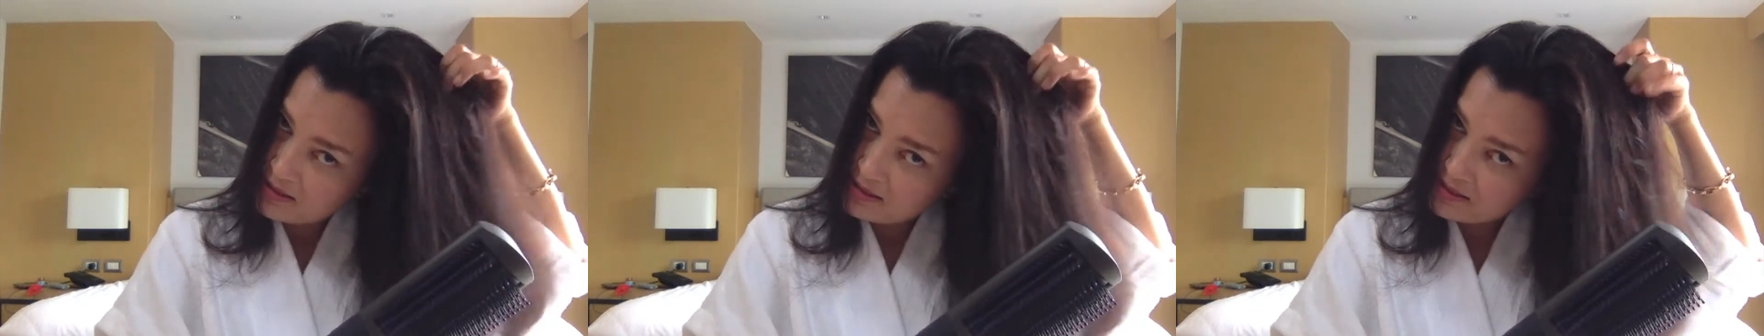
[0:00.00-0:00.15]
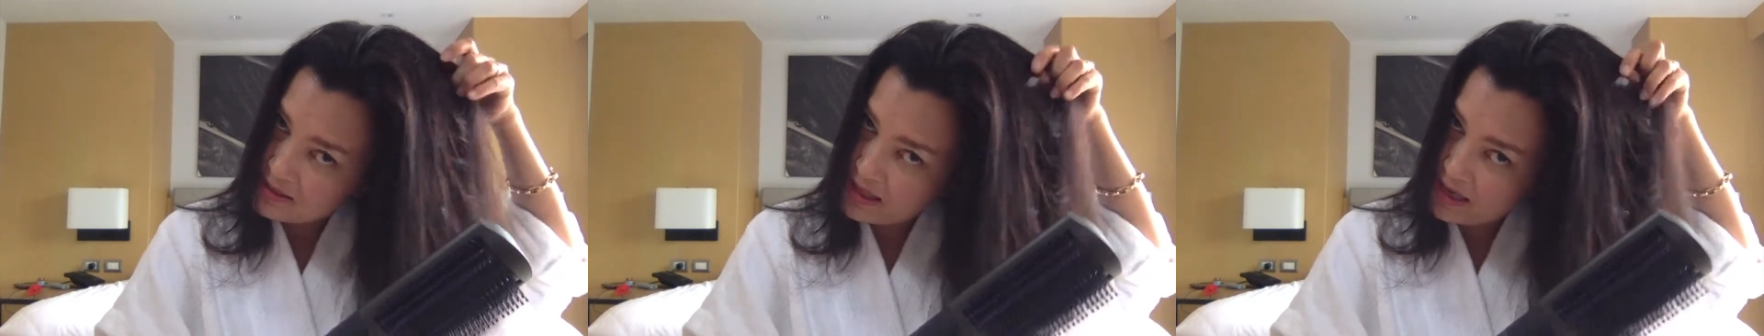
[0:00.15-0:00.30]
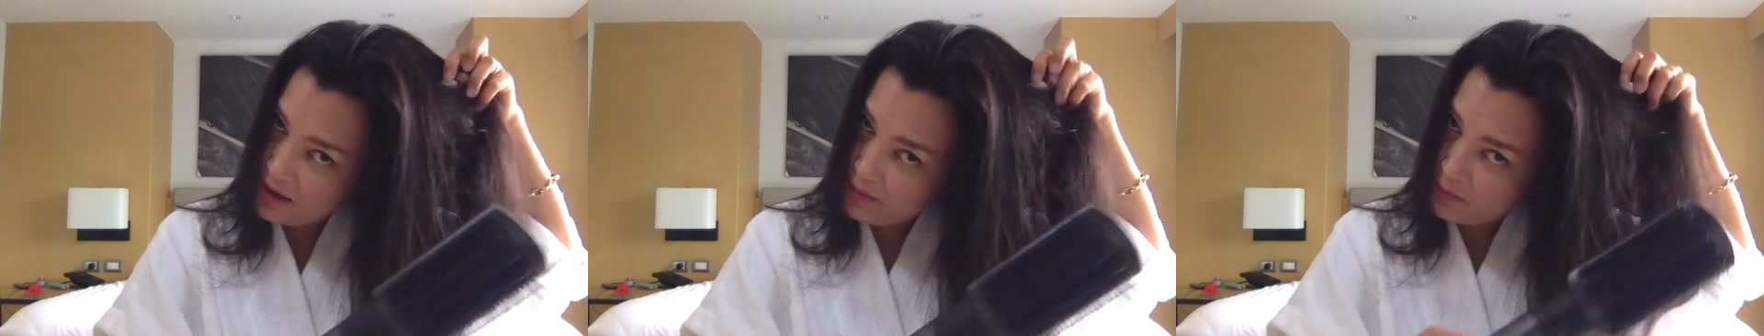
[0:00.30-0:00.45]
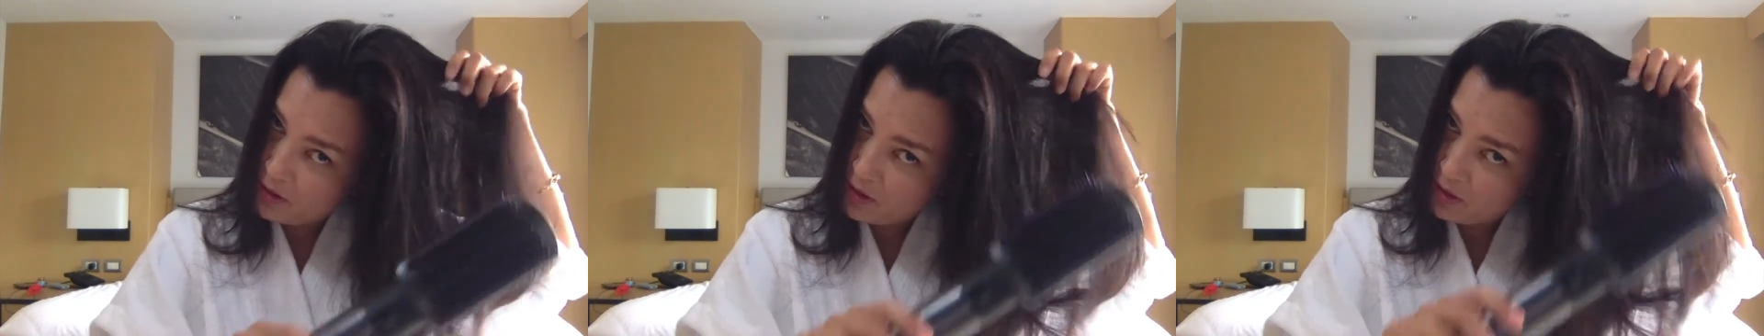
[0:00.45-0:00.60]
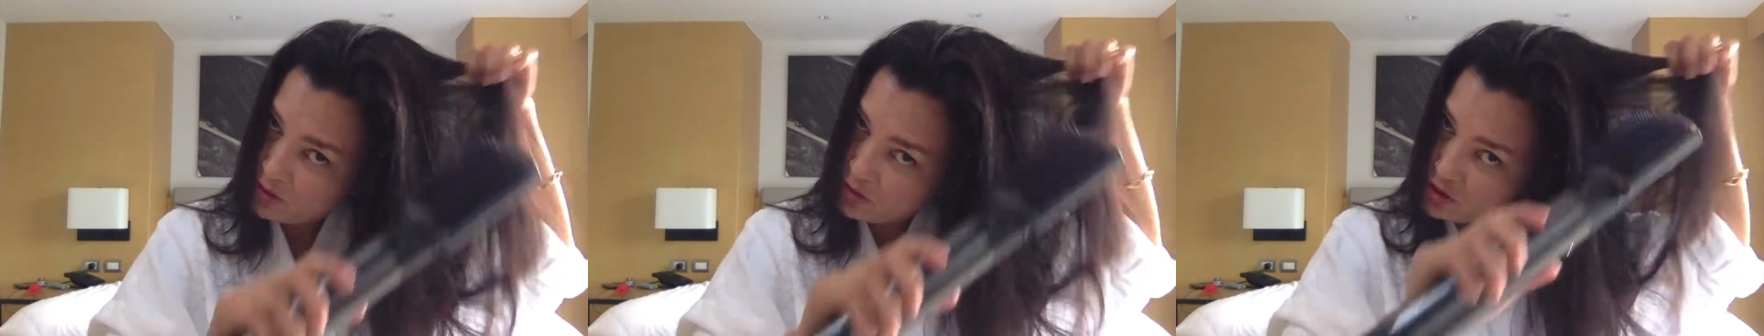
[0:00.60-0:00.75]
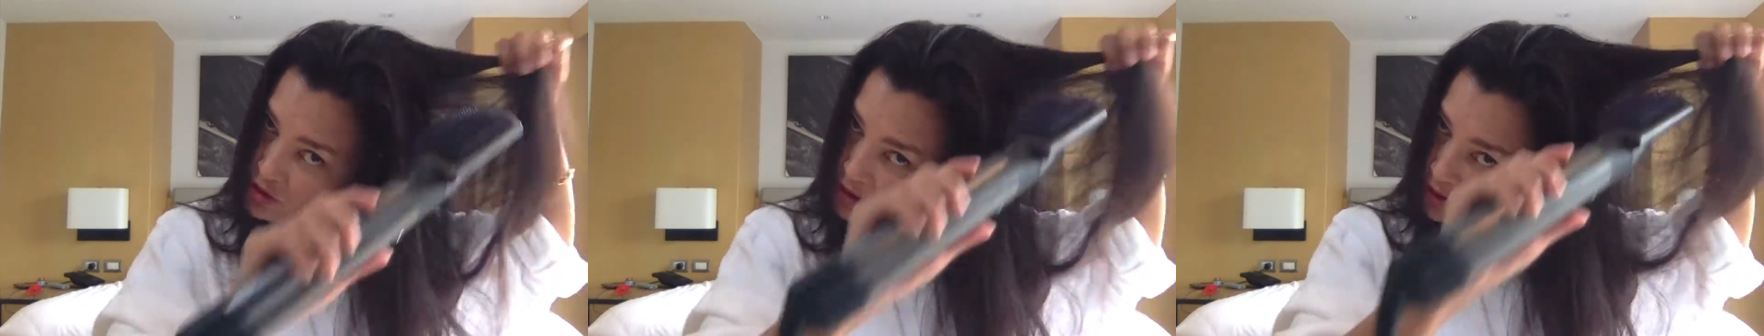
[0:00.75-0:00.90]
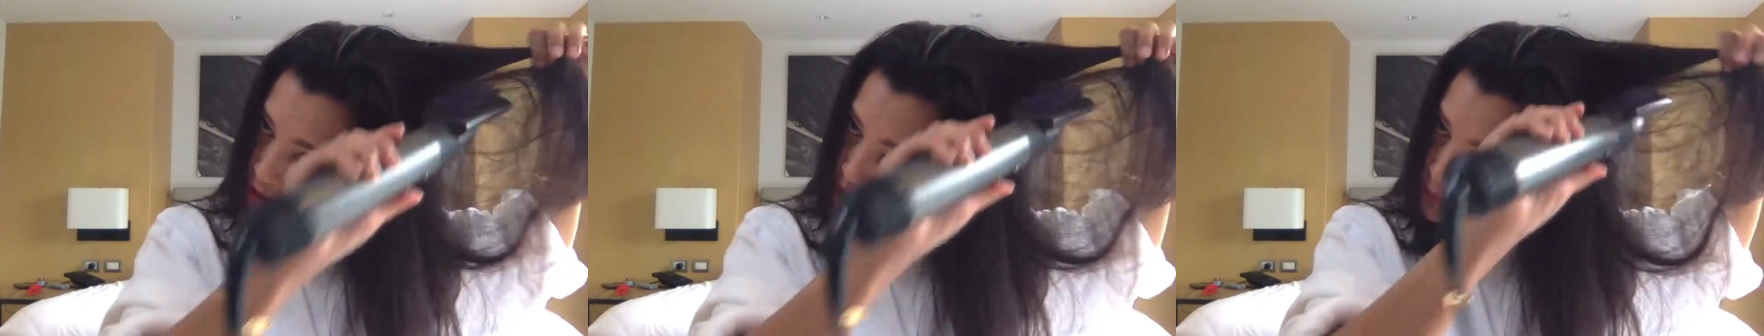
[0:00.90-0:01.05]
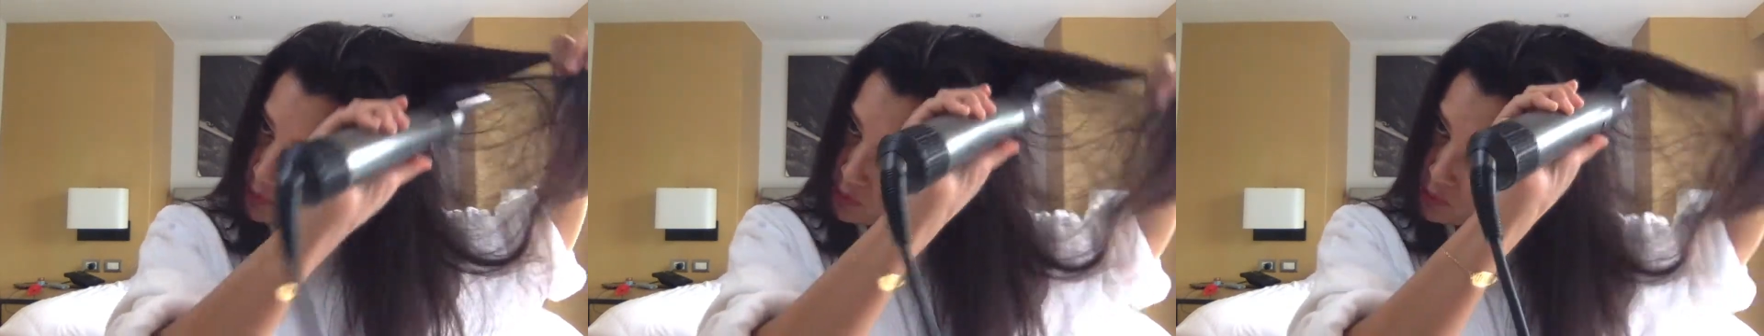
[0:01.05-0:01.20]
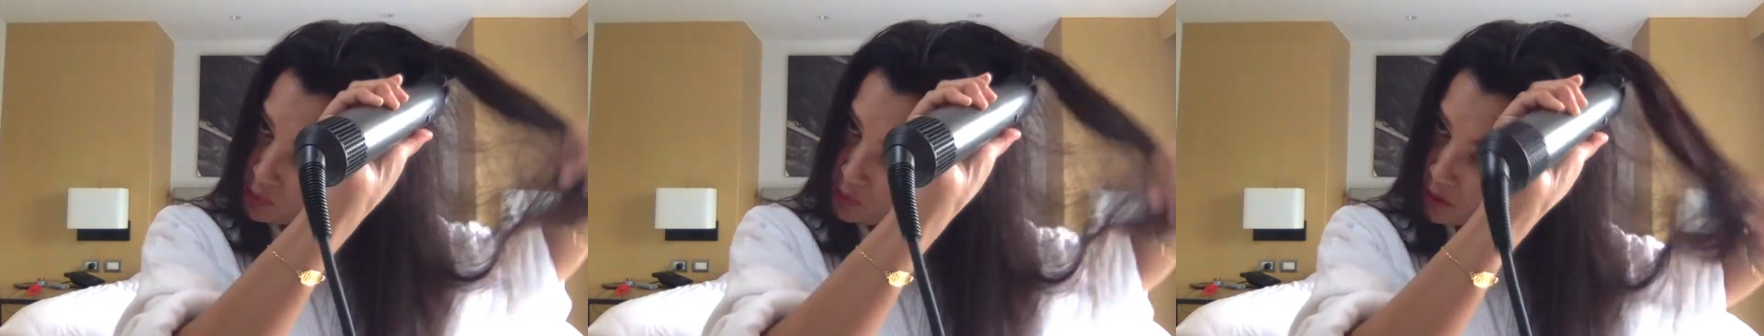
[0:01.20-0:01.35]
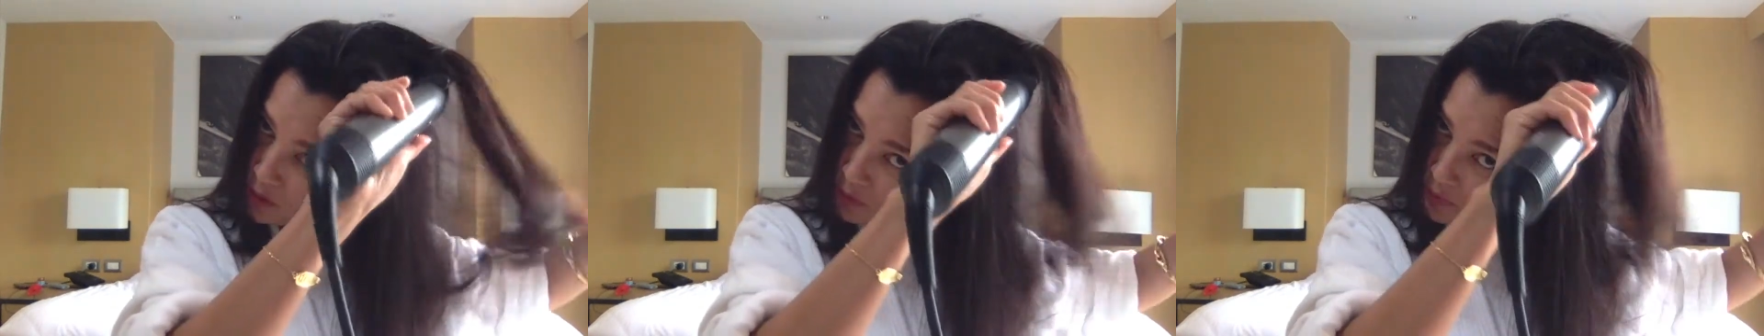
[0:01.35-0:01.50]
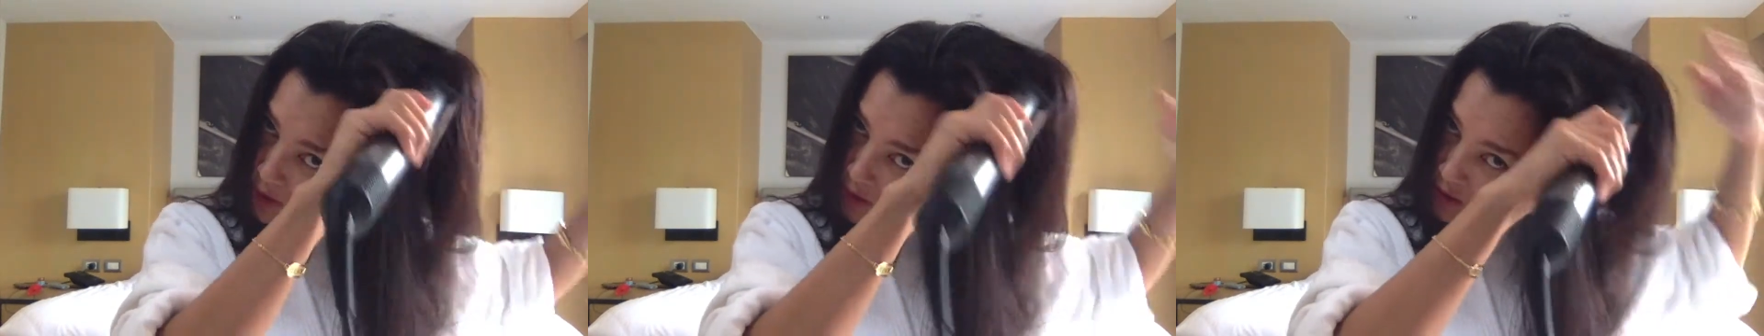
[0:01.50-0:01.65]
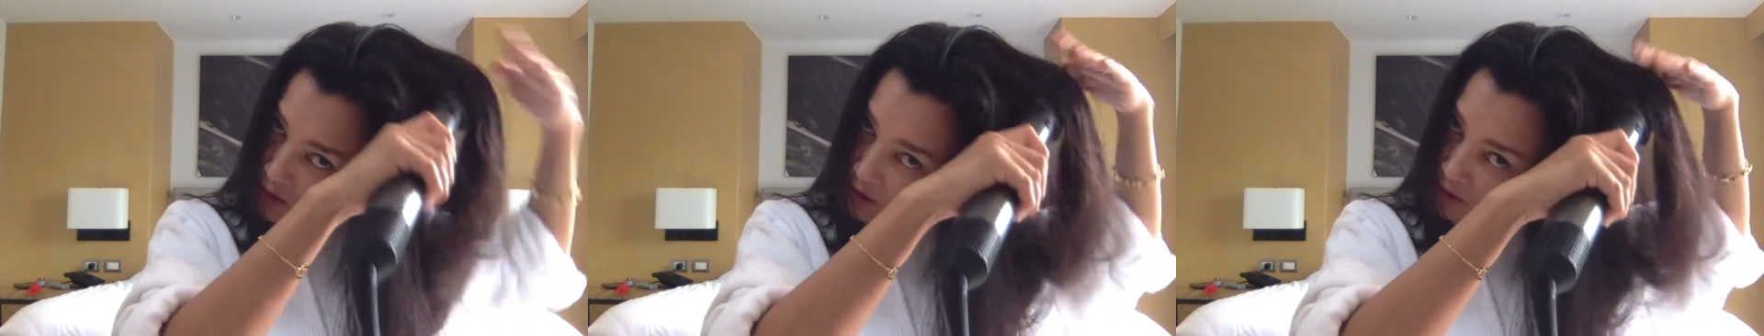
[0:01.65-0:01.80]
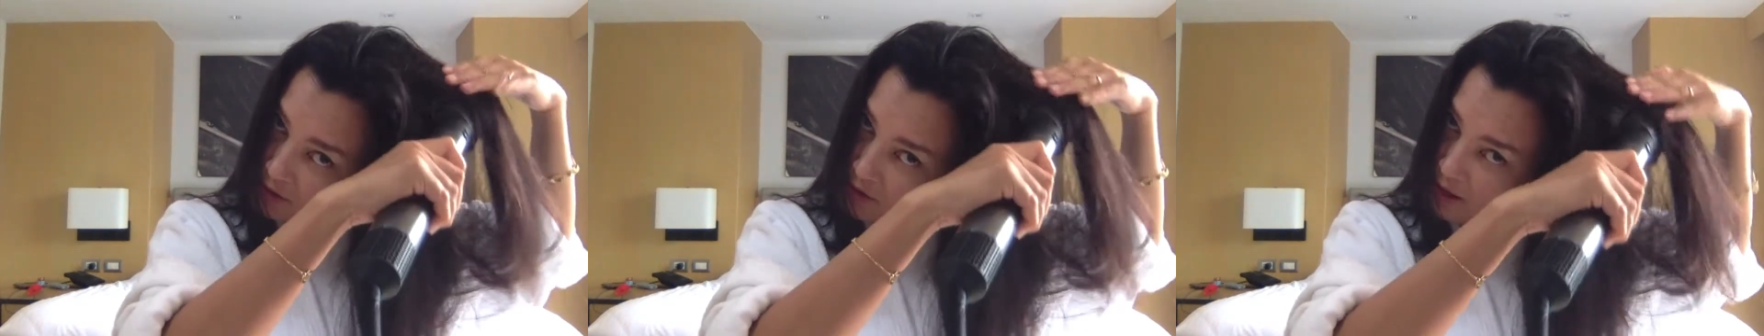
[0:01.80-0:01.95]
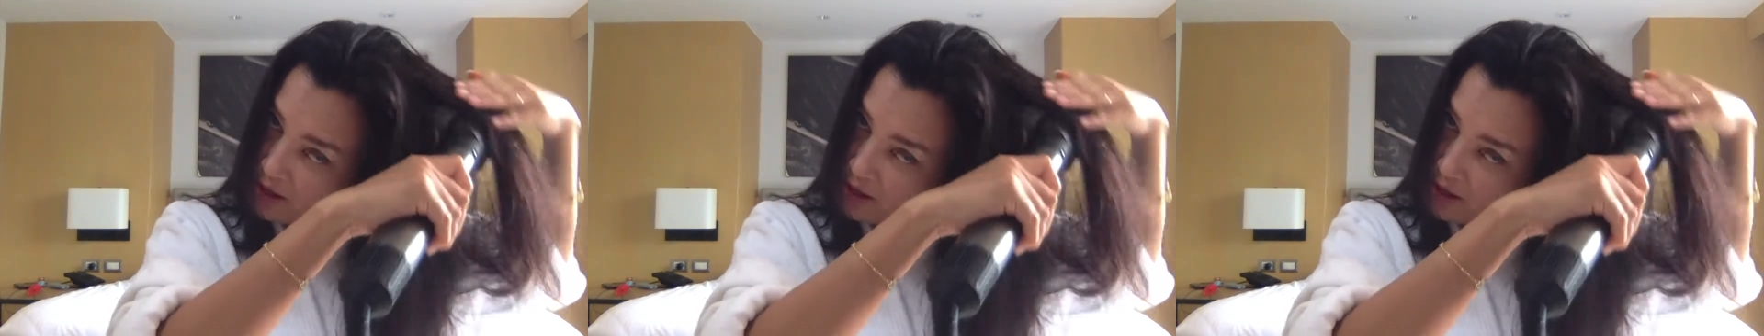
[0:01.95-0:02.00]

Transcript: damage that comes with regular